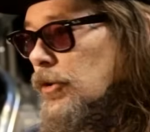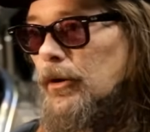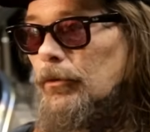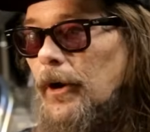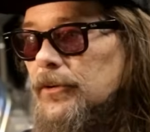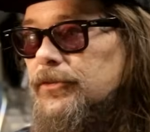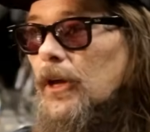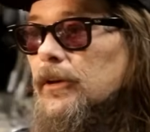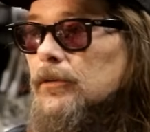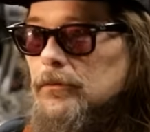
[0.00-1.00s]
knew how to wrench
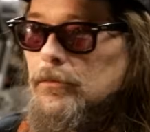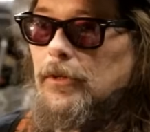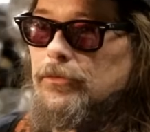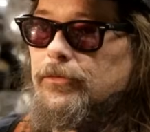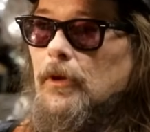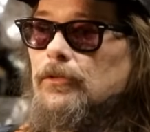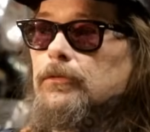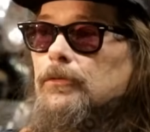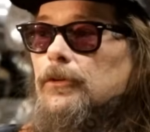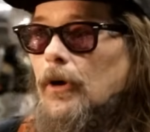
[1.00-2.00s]
like this,
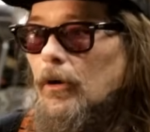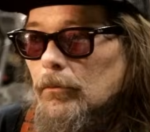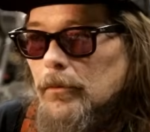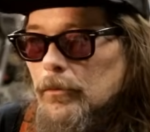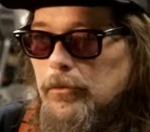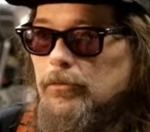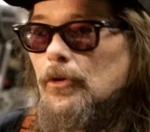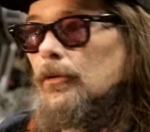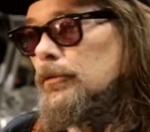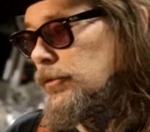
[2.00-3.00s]
as you know,
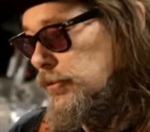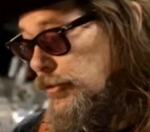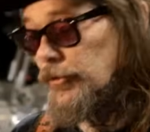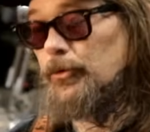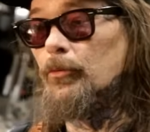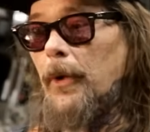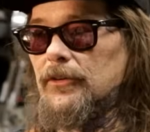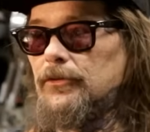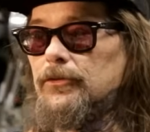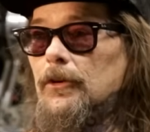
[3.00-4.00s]
use a
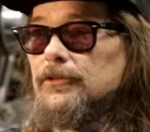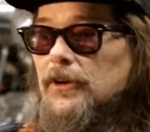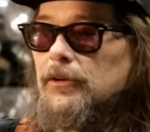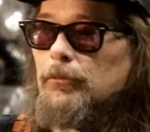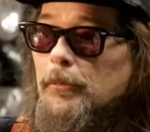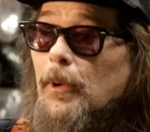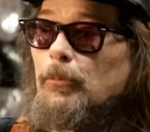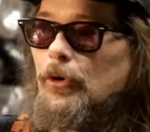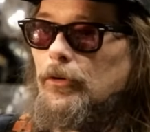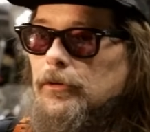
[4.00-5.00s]
toolbox as long as I can
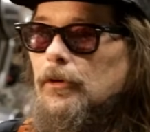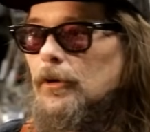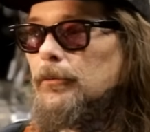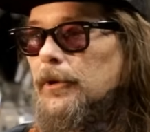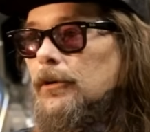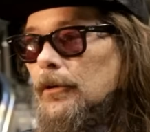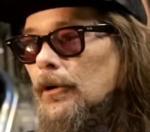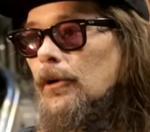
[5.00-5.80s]
remember. You know what I mean?